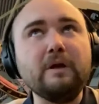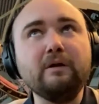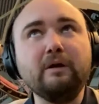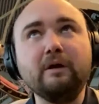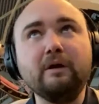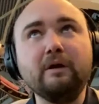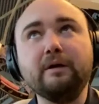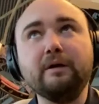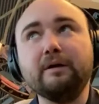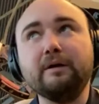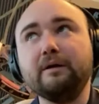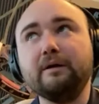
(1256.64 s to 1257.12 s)

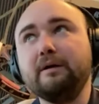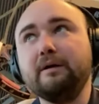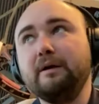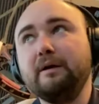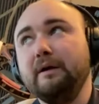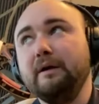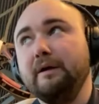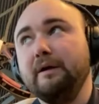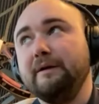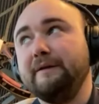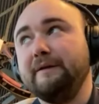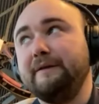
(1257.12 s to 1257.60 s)
uh,
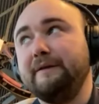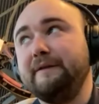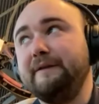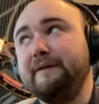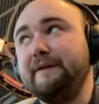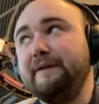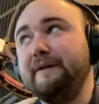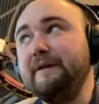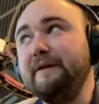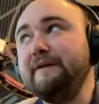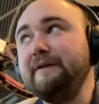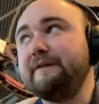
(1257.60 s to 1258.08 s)

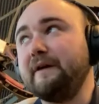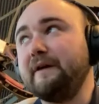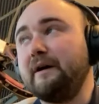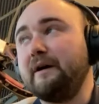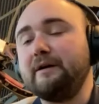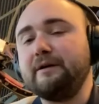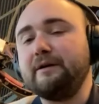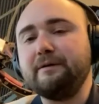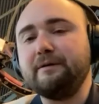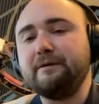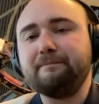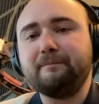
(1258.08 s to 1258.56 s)
these
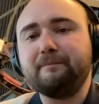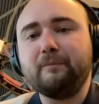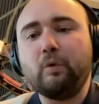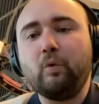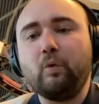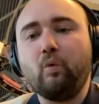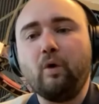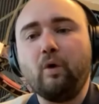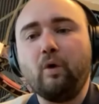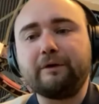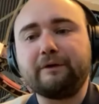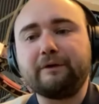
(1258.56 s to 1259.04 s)
are
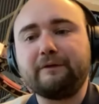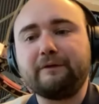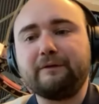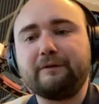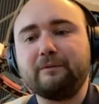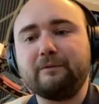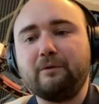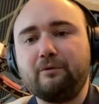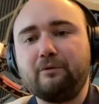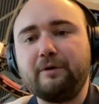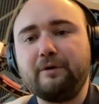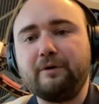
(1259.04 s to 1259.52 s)
what
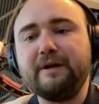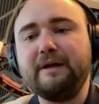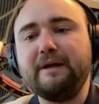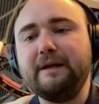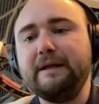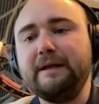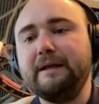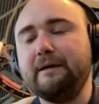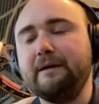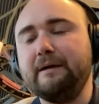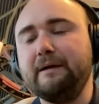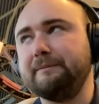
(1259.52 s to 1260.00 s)

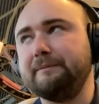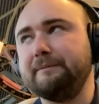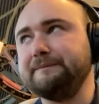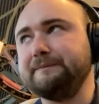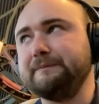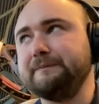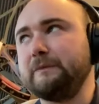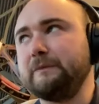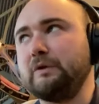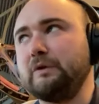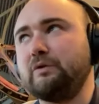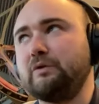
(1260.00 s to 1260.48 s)
really,
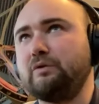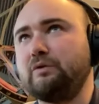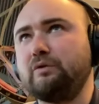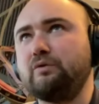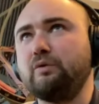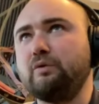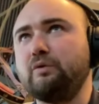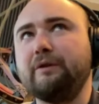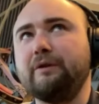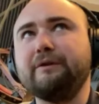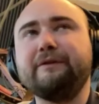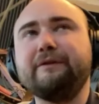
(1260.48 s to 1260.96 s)

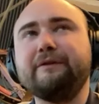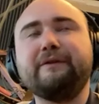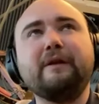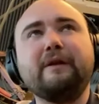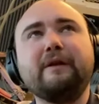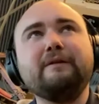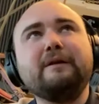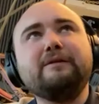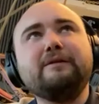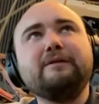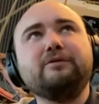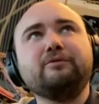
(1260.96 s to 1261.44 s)
to
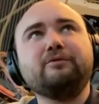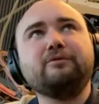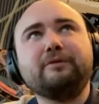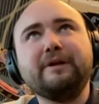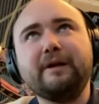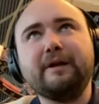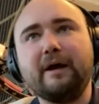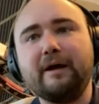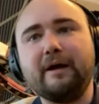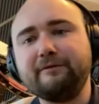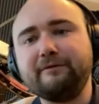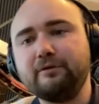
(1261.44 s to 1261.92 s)
understand that, you
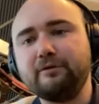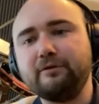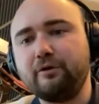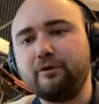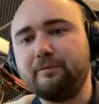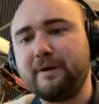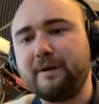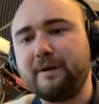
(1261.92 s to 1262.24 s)
really have to go